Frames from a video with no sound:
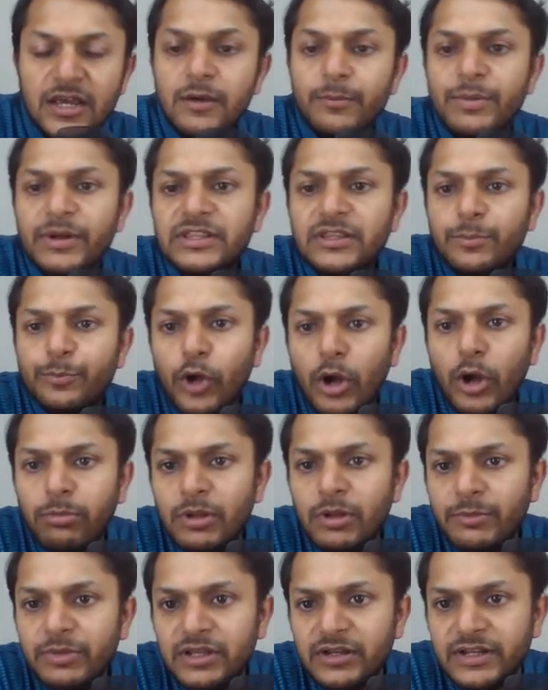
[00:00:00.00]
But the
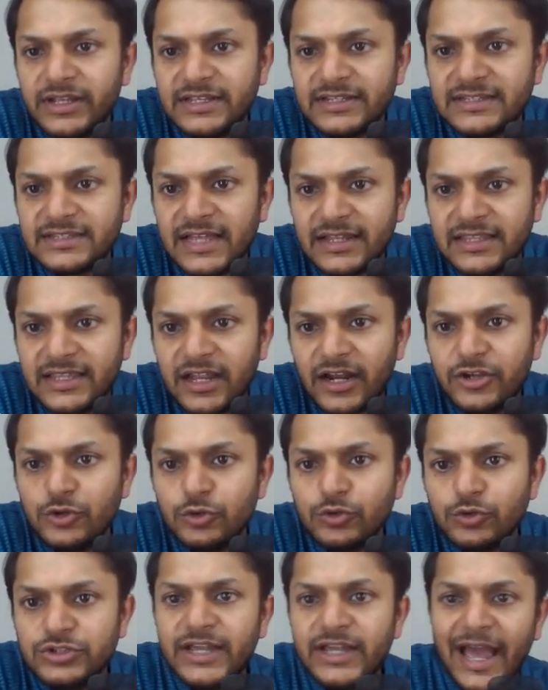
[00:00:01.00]
problem here is that they are
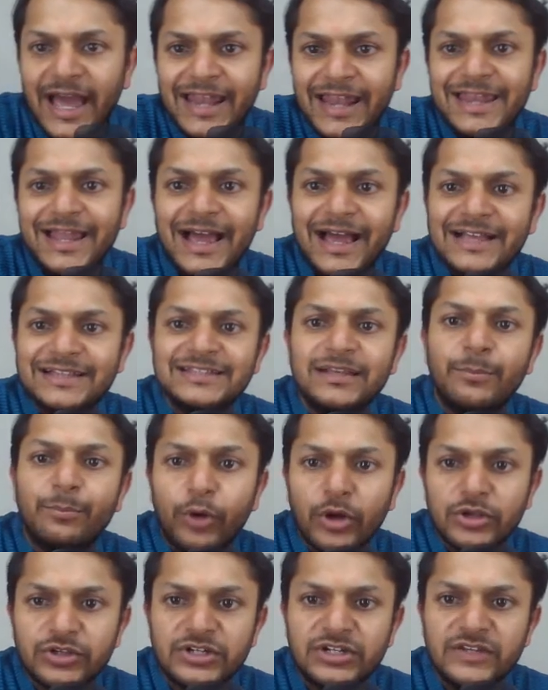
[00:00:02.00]
using N as a
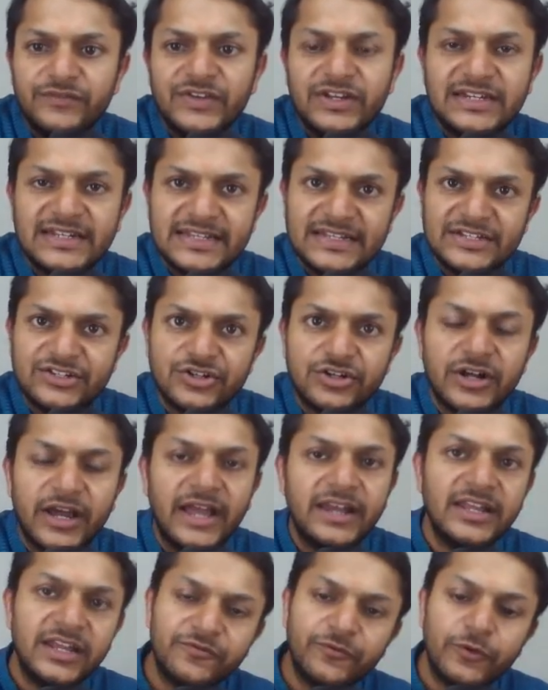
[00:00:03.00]
positive integer,
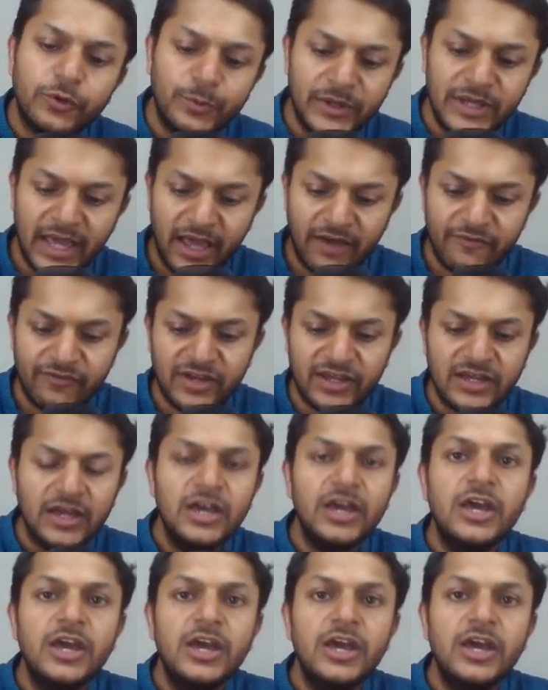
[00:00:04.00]
and it would be having